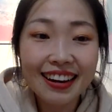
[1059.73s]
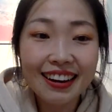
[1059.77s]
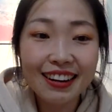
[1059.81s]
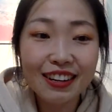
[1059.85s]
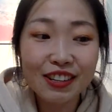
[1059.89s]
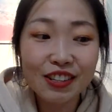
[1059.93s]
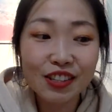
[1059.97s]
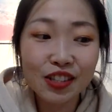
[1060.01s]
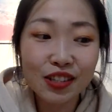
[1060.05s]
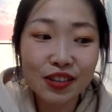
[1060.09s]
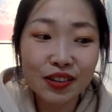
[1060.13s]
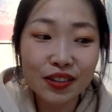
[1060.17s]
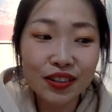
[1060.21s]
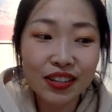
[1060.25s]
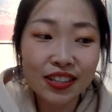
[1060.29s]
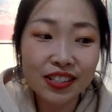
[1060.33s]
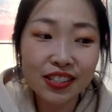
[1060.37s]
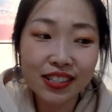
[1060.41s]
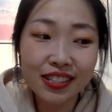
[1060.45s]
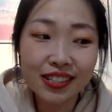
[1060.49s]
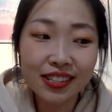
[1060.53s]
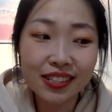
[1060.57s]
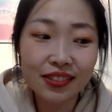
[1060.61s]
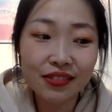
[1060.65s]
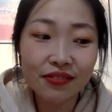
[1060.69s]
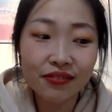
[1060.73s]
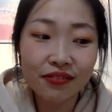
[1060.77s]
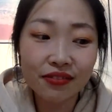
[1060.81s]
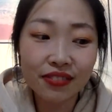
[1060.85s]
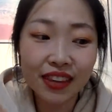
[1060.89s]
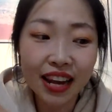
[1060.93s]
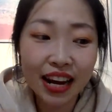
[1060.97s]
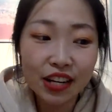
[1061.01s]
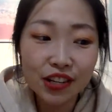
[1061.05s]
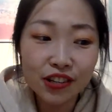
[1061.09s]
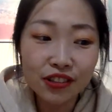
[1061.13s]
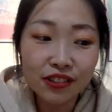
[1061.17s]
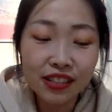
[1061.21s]
So you can just
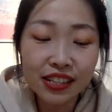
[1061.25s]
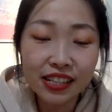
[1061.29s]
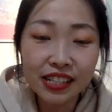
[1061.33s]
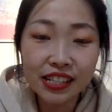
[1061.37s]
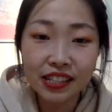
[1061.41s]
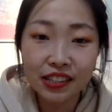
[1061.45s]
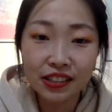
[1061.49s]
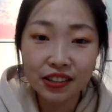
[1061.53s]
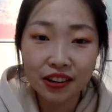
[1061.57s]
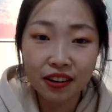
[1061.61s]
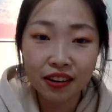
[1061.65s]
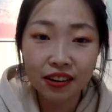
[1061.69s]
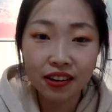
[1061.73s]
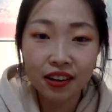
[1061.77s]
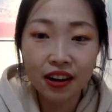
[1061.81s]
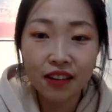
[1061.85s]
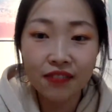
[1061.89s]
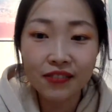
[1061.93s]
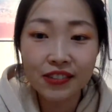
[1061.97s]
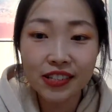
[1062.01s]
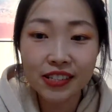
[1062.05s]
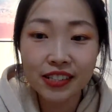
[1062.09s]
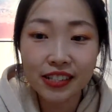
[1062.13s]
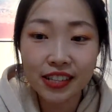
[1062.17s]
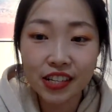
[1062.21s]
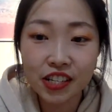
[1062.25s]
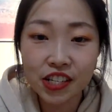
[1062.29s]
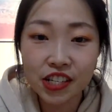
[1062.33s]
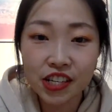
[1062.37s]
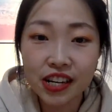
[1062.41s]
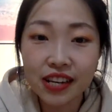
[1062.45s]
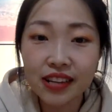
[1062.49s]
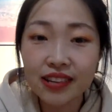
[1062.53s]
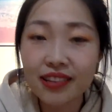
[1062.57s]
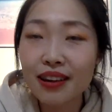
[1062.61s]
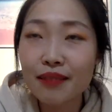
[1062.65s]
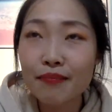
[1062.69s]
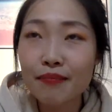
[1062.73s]
naturally start a
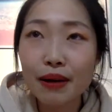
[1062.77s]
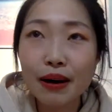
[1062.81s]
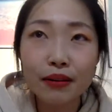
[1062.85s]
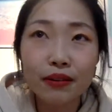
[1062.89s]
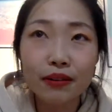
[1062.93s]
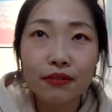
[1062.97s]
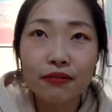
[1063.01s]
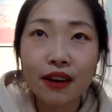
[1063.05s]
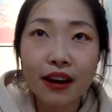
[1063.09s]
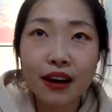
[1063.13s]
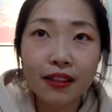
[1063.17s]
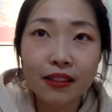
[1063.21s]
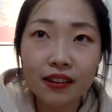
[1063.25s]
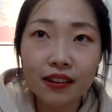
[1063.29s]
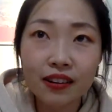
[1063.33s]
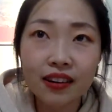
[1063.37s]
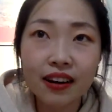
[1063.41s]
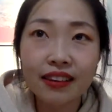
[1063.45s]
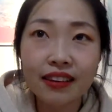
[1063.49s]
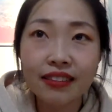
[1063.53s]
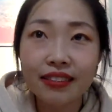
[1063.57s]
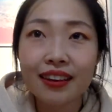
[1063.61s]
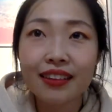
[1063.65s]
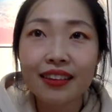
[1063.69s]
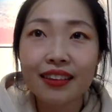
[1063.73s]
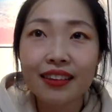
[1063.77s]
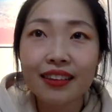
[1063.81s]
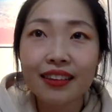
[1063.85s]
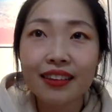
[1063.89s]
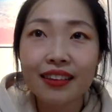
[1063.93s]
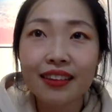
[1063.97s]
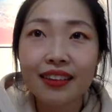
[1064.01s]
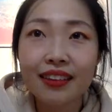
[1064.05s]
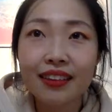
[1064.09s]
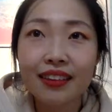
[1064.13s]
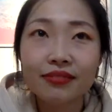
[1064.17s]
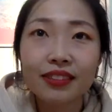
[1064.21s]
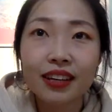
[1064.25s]
conversation about the weather and then
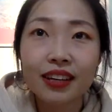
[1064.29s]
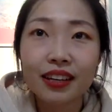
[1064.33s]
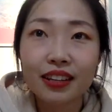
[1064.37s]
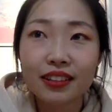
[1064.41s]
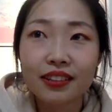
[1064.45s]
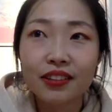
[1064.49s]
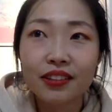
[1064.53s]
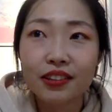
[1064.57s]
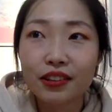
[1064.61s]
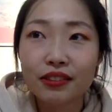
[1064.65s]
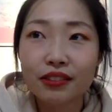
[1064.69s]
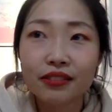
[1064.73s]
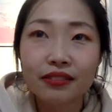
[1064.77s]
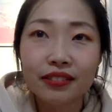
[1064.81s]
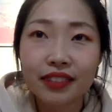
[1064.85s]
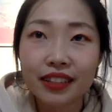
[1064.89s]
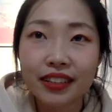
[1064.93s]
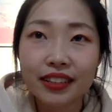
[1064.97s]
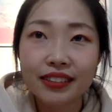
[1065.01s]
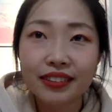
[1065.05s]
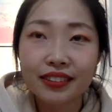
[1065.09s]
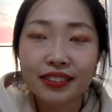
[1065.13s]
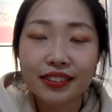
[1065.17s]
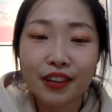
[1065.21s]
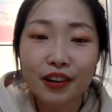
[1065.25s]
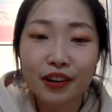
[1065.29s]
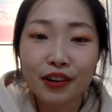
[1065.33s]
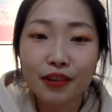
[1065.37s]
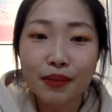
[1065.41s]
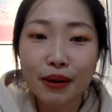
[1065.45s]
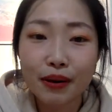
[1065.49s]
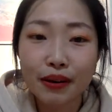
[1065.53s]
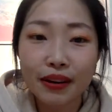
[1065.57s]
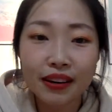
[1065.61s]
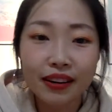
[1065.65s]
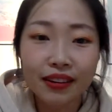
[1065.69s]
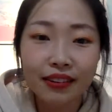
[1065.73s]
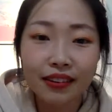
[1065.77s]
like talk
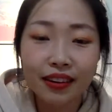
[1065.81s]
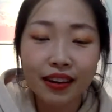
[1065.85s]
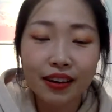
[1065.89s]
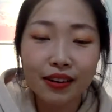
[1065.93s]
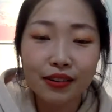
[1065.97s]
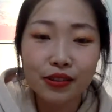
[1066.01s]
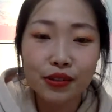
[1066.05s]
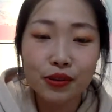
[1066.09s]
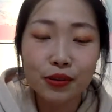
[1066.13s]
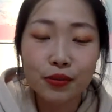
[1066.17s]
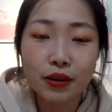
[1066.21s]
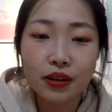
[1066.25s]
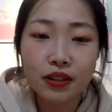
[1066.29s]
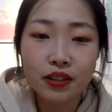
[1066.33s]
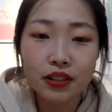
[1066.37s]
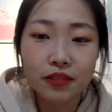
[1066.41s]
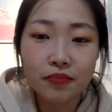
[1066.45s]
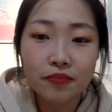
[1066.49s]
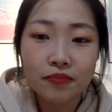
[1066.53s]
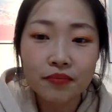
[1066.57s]
about anything else you want.